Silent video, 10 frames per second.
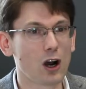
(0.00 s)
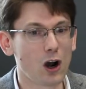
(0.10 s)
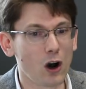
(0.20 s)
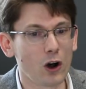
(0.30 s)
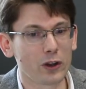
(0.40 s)

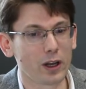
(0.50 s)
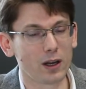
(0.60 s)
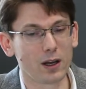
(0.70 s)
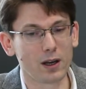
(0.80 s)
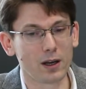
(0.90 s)
on
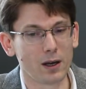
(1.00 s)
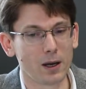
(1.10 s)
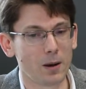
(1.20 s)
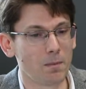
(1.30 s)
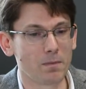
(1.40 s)

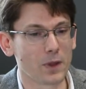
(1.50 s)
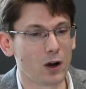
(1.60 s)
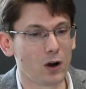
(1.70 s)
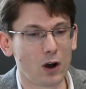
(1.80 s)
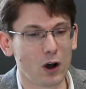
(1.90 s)

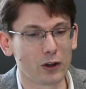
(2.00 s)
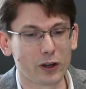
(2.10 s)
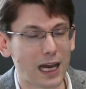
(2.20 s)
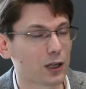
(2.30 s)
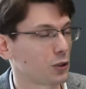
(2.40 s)
a
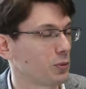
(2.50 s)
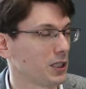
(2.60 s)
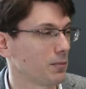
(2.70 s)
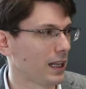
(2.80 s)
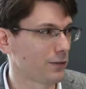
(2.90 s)
cloud
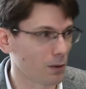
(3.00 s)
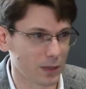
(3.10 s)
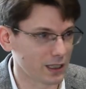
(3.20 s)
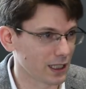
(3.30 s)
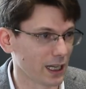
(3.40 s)
computing platform,
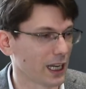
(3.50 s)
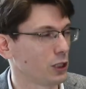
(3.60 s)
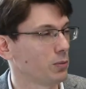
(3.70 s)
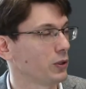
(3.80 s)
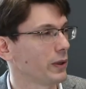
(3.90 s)
let's say
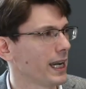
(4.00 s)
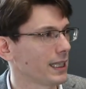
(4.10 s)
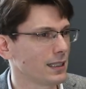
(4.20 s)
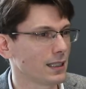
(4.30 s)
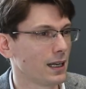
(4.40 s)

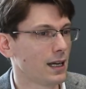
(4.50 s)
AWS,